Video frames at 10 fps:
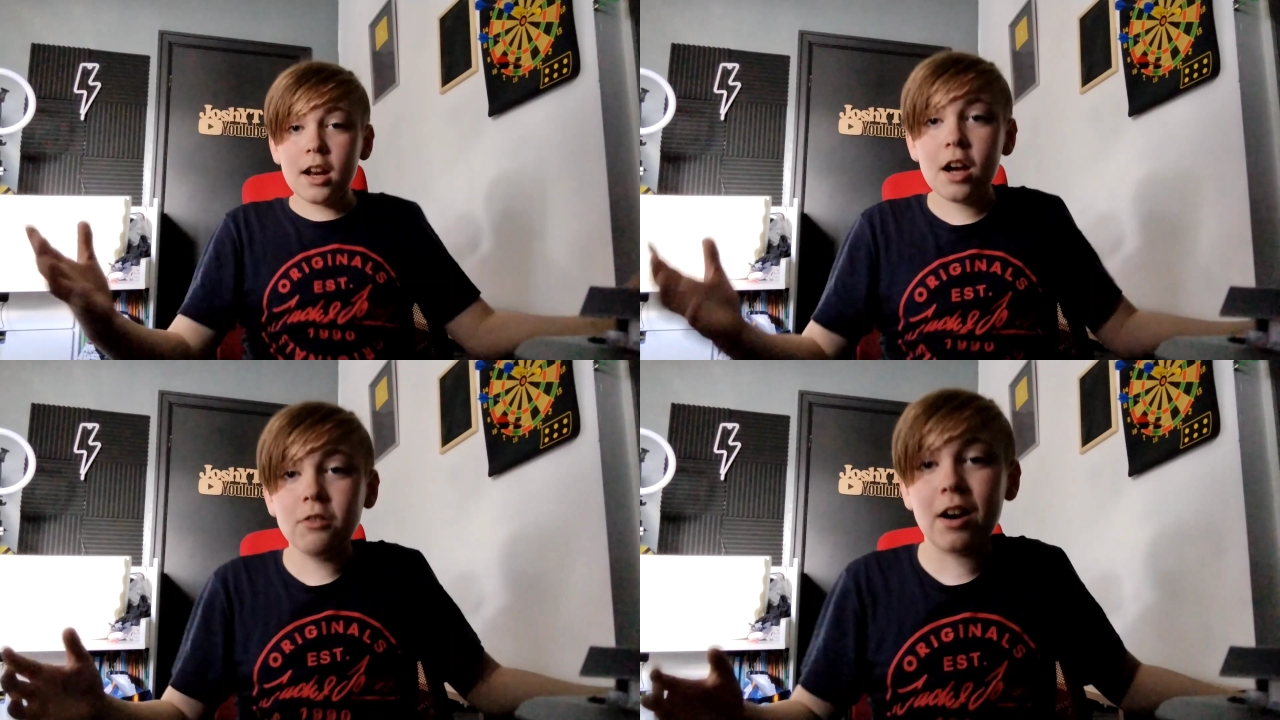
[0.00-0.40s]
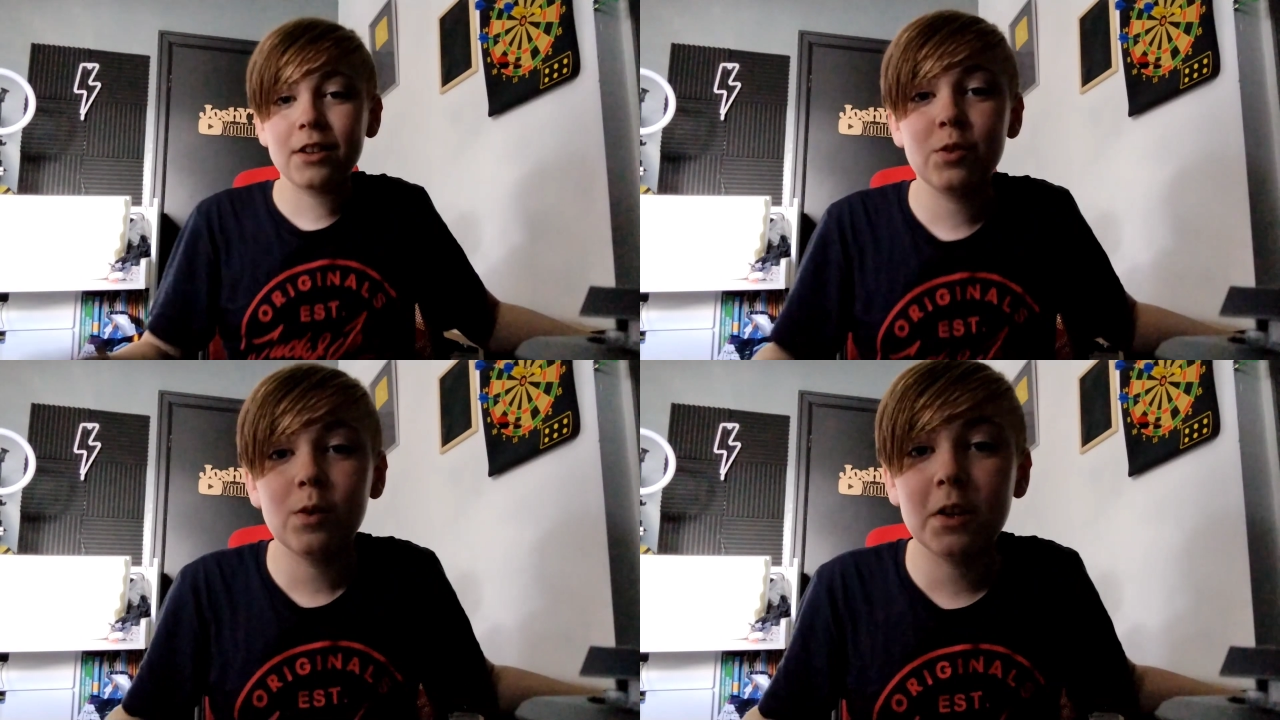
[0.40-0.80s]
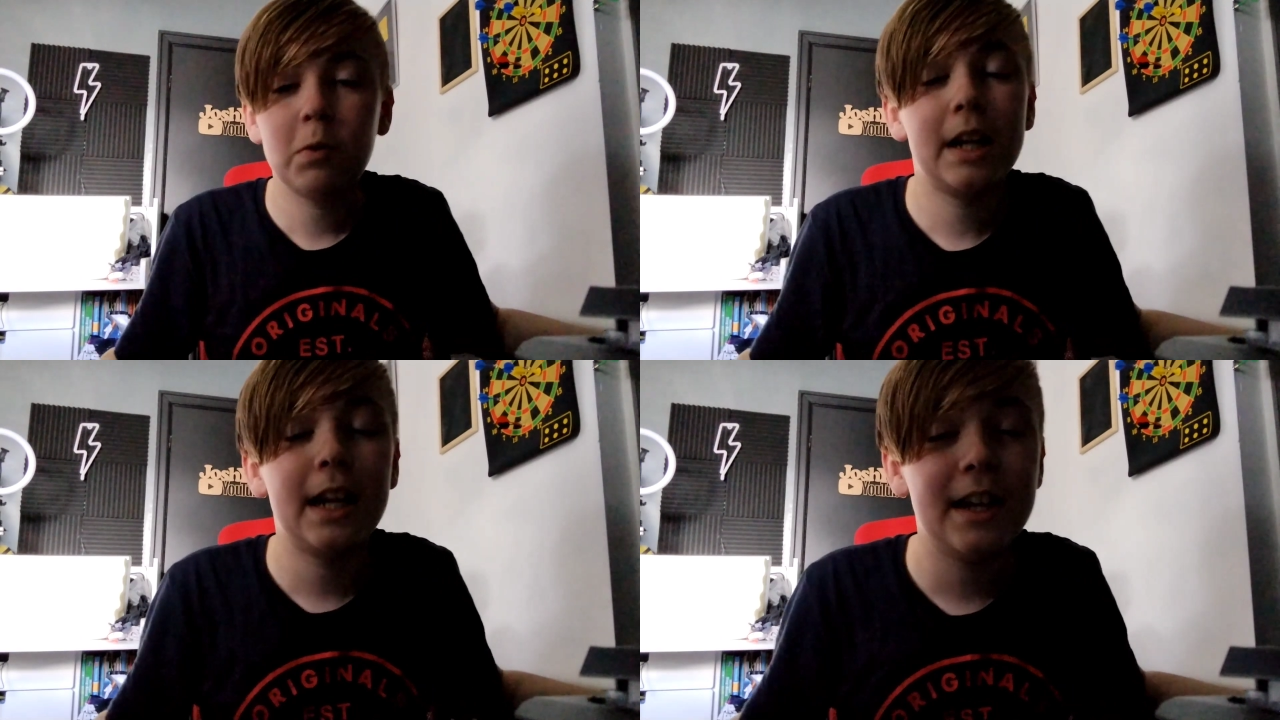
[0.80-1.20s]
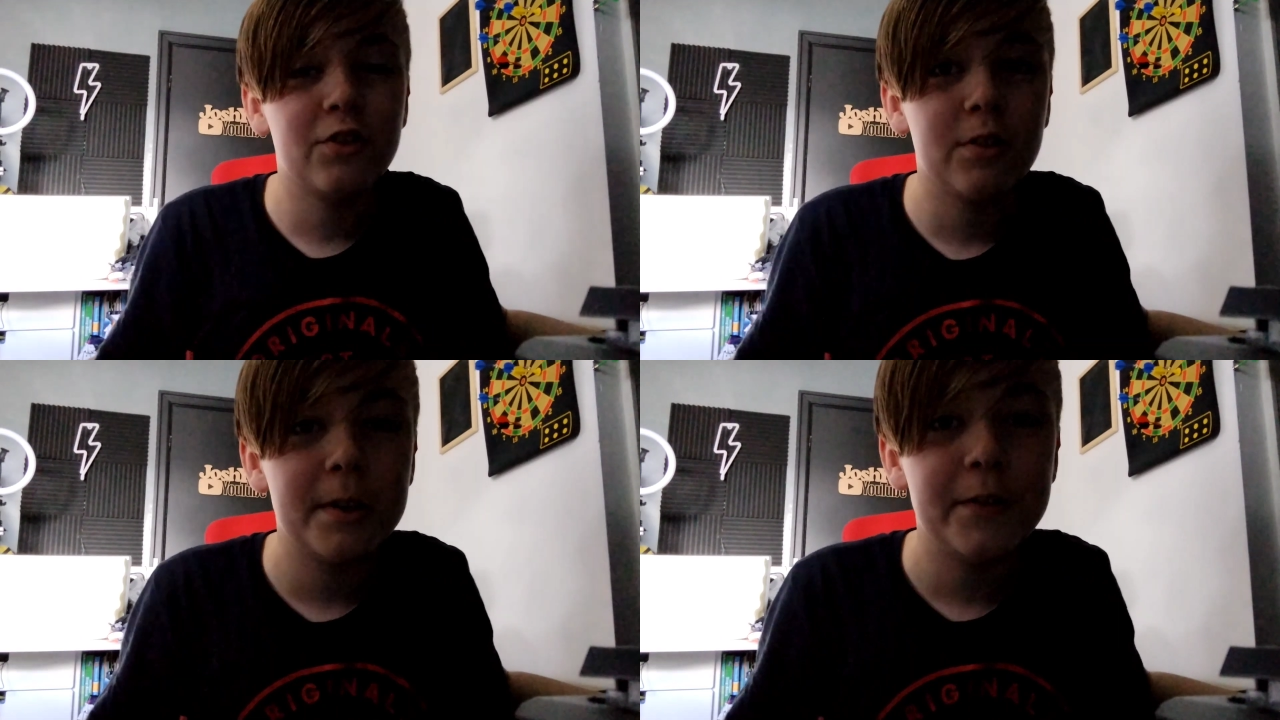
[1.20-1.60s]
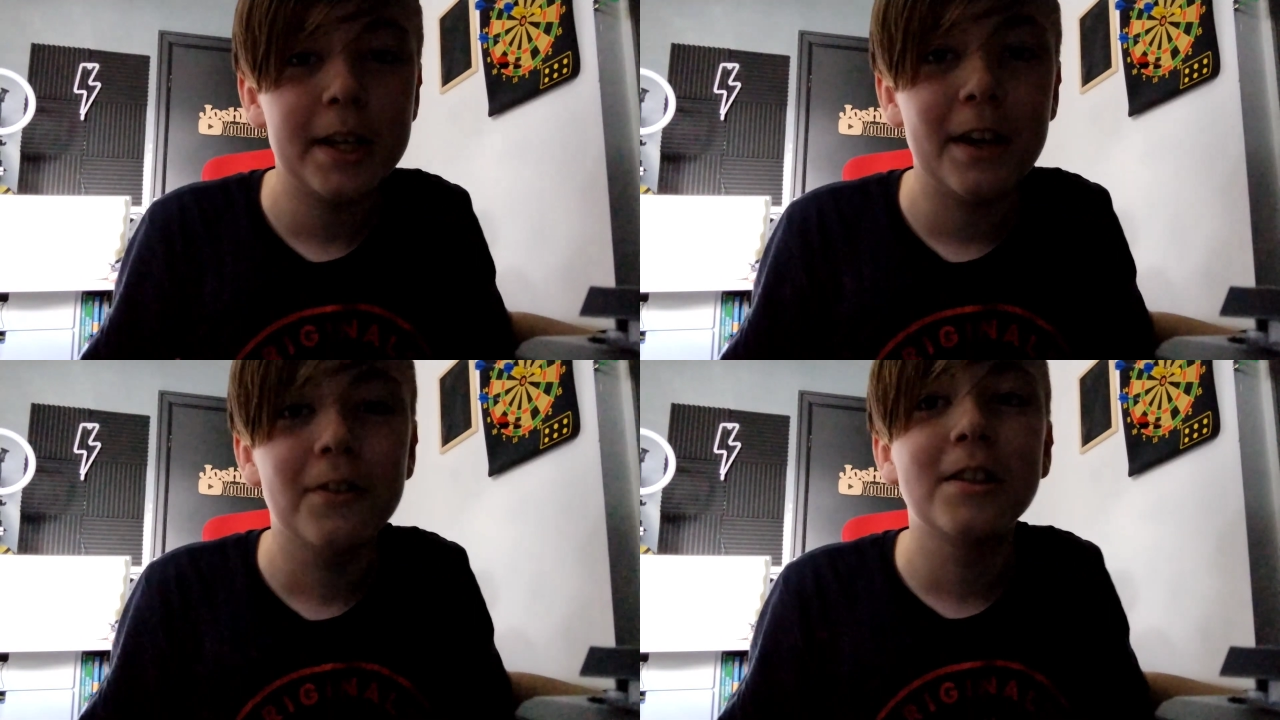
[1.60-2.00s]
Hello, I just want to quickly interrupt the
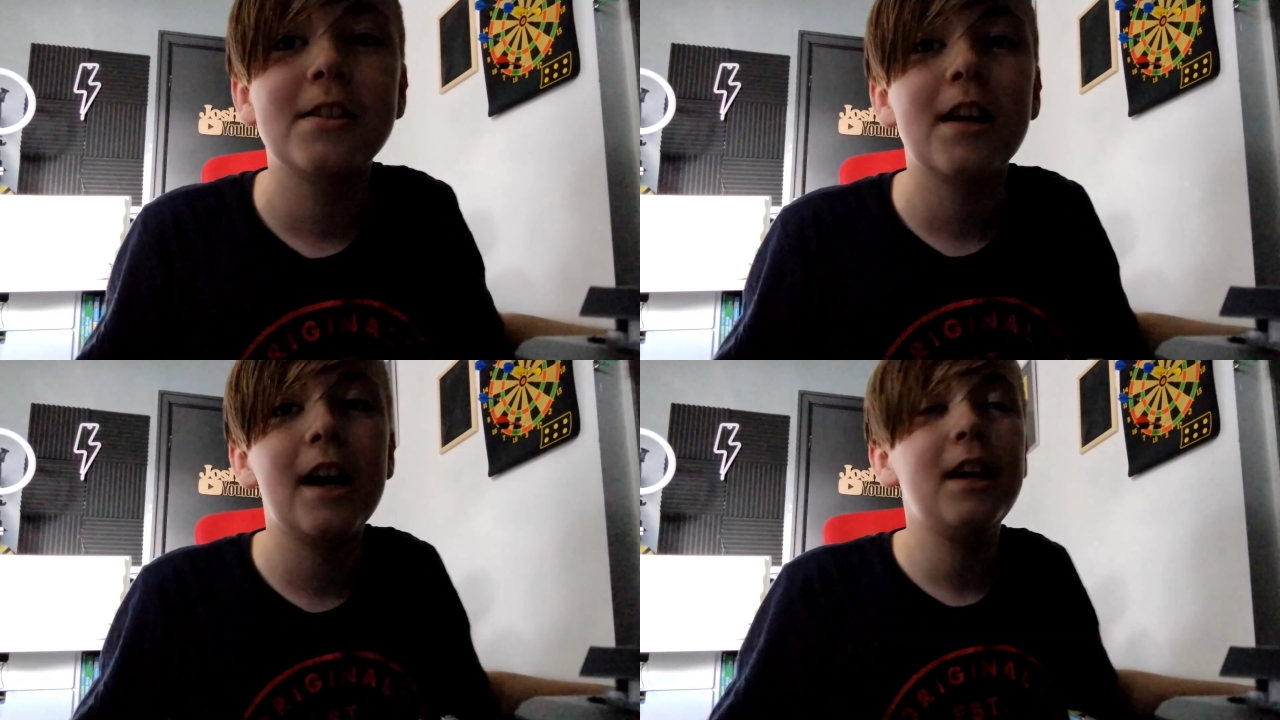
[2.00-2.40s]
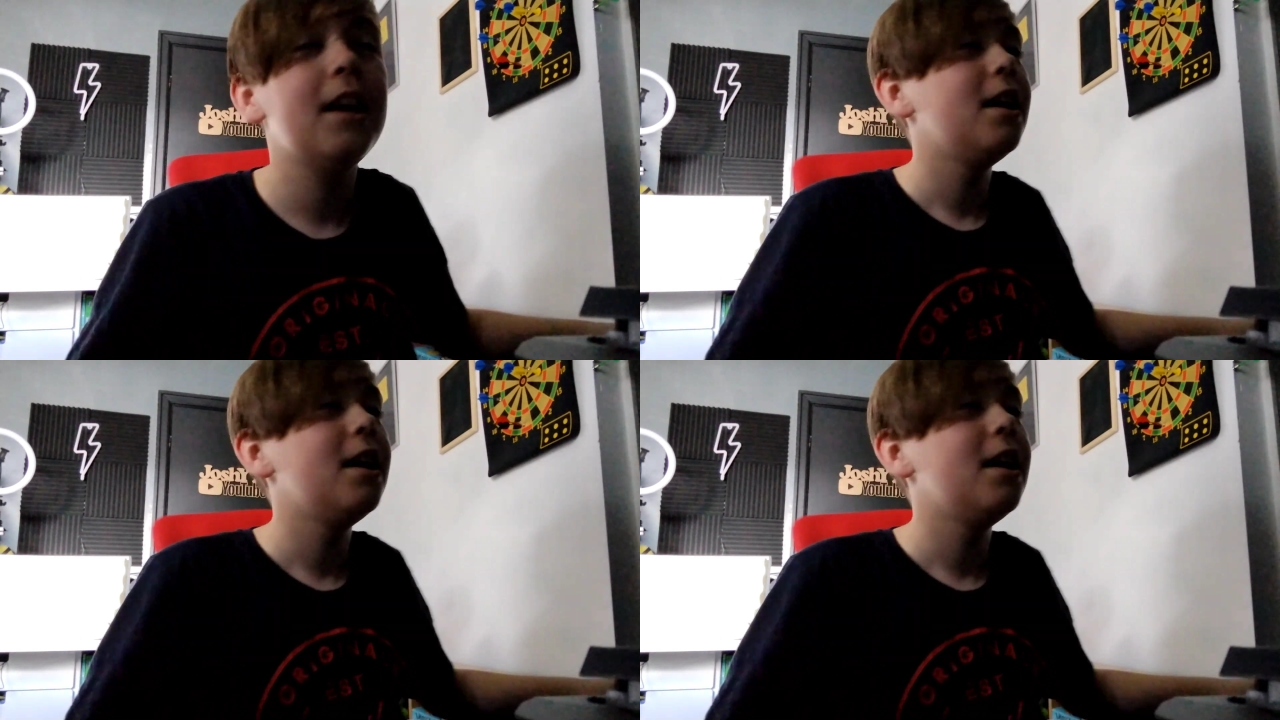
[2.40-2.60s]
video to say,